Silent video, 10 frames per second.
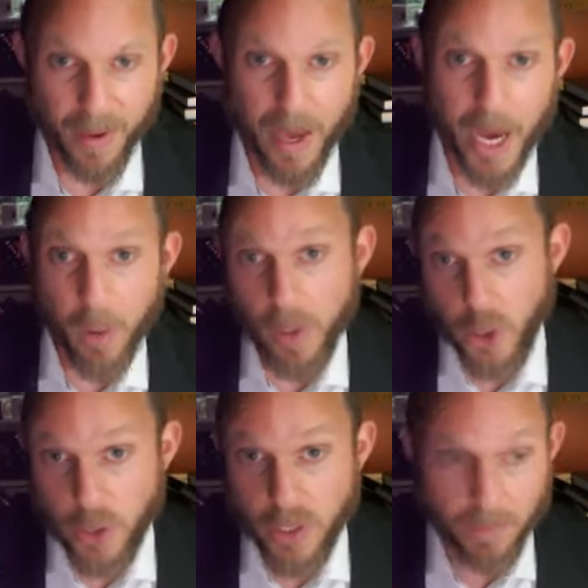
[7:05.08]
And I want to show
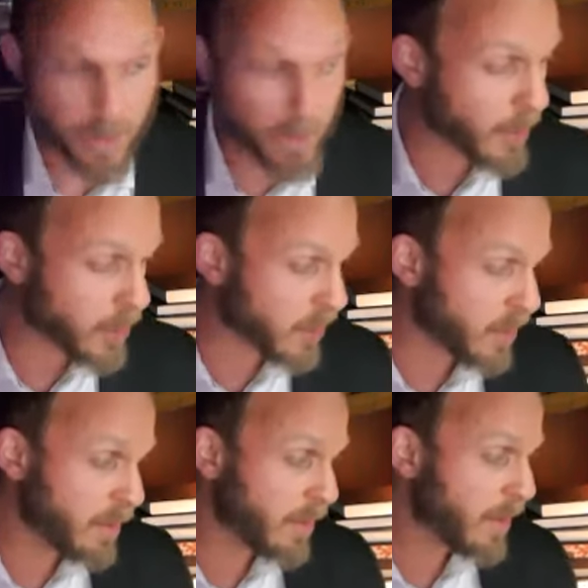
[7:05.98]
you something
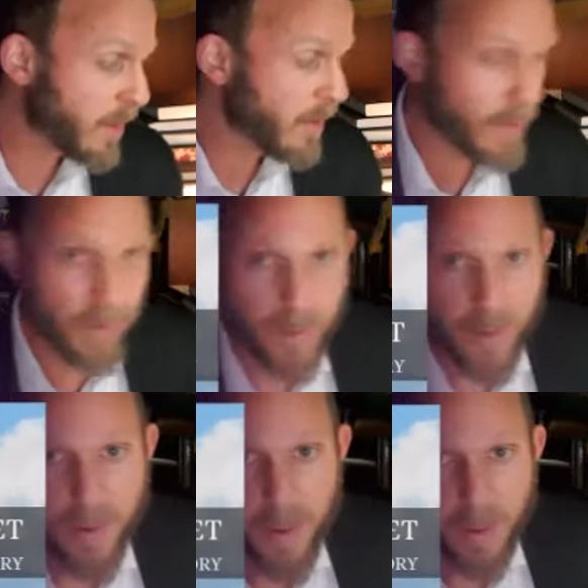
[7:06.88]
personal,
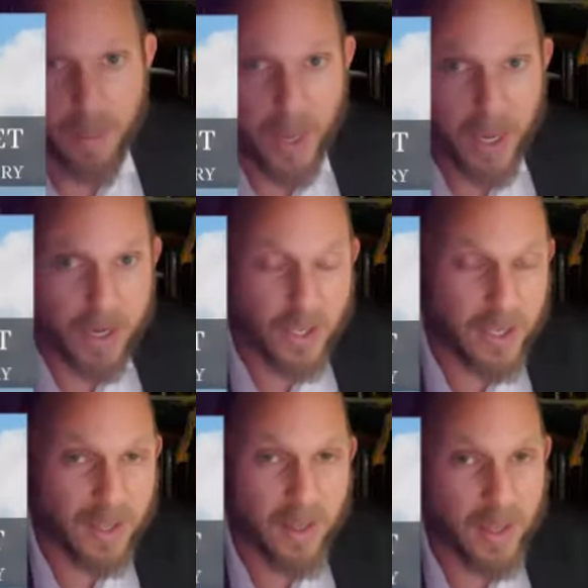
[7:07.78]
because
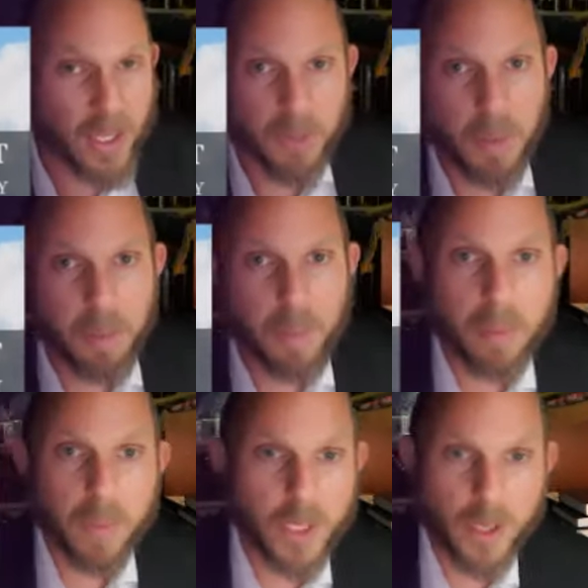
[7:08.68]
this has been big
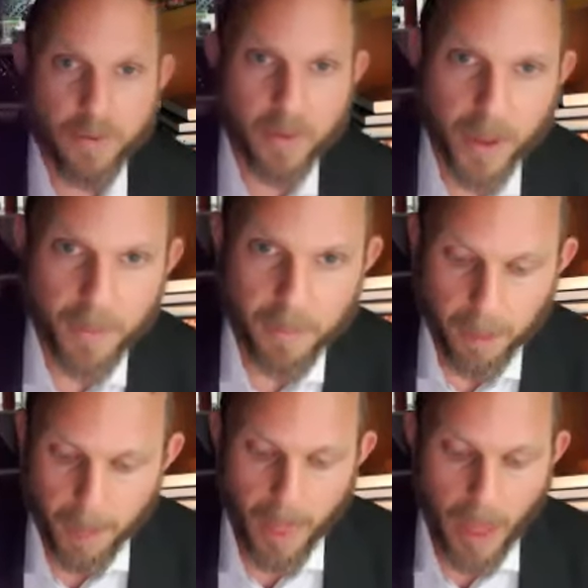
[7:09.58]
mussar for me.
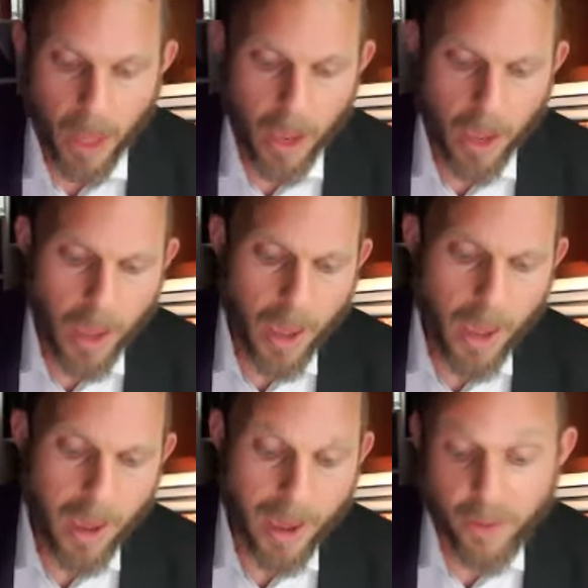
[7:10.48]

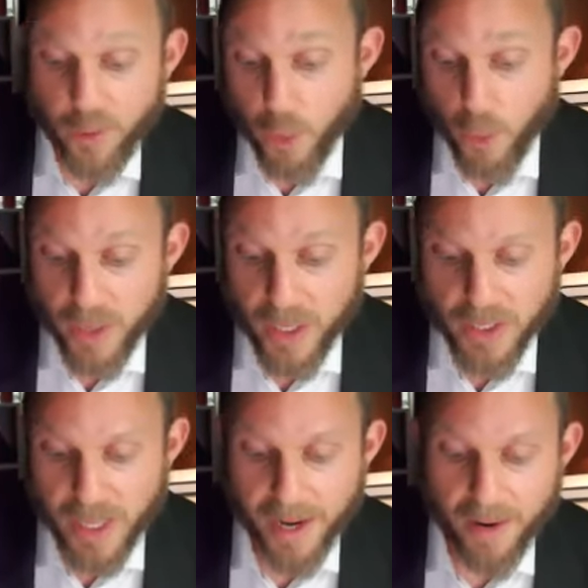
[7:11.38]
And the truth is
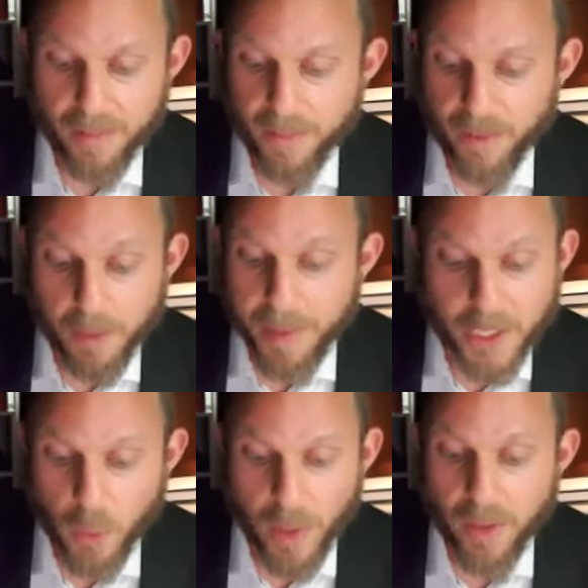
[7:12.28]
that the best
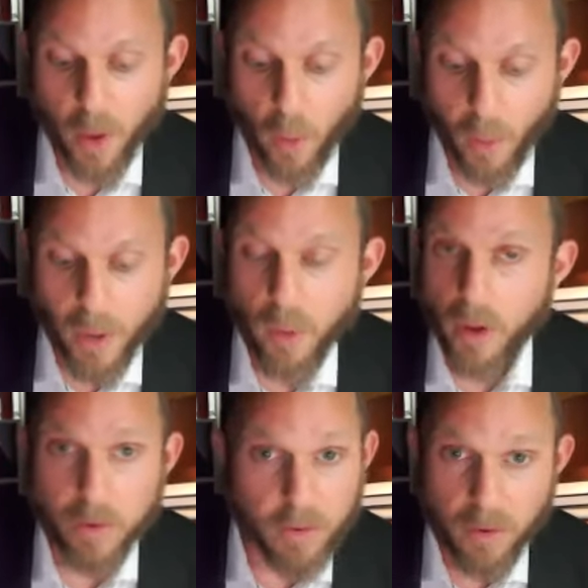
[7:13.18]
way in the whole wide
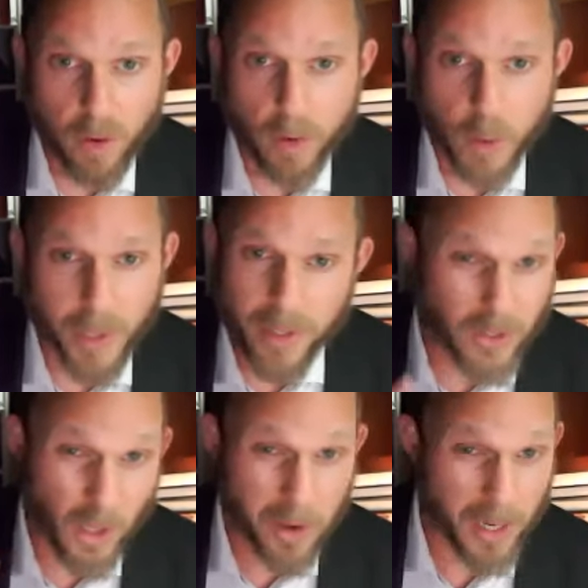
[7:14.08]
world to lose weight is
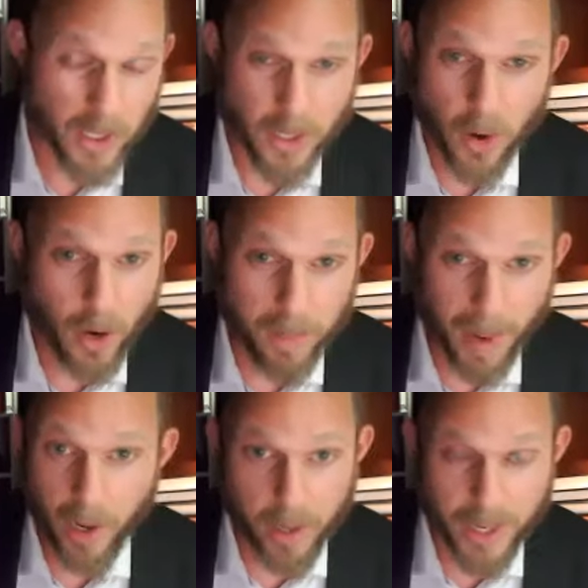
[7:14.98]
not necessarily by
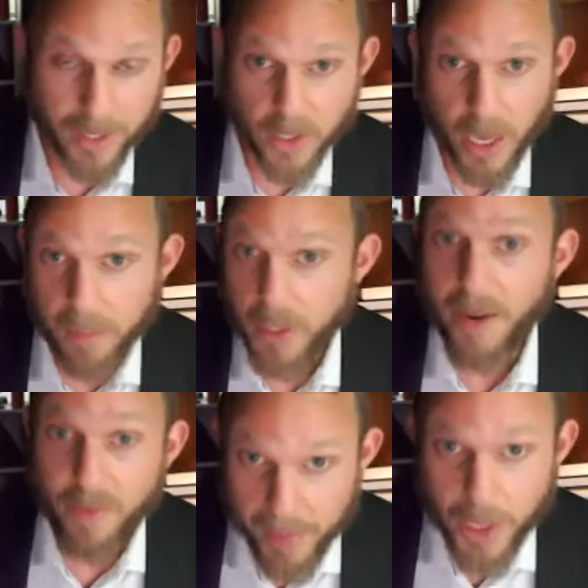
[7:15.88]
looking at the scale, but you have
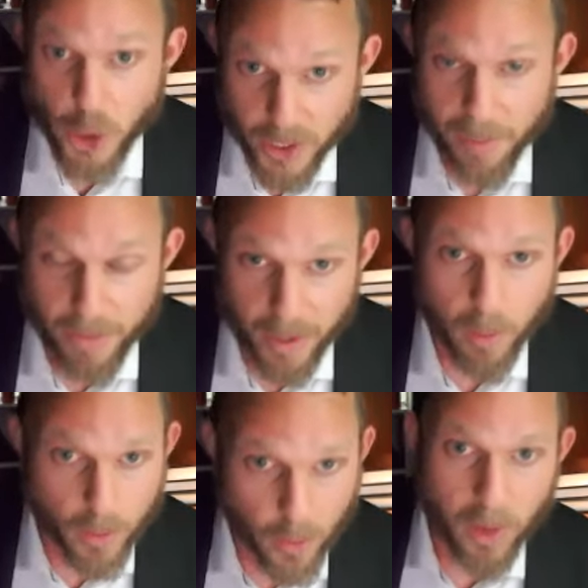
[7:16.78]
to measure something.
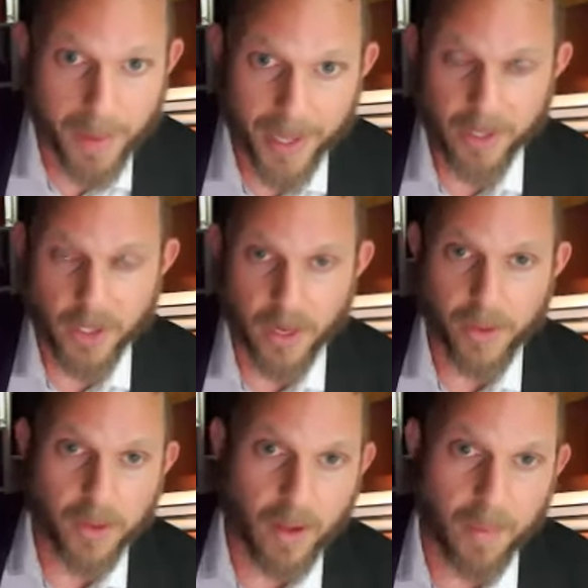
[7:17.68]
We'll talk about this
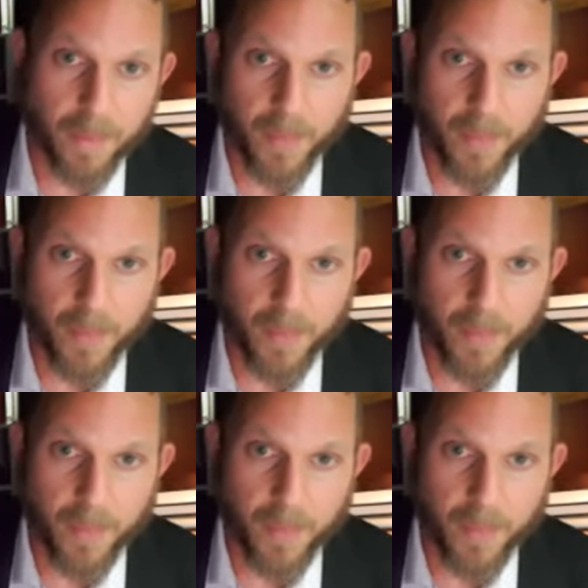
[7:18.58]
another time.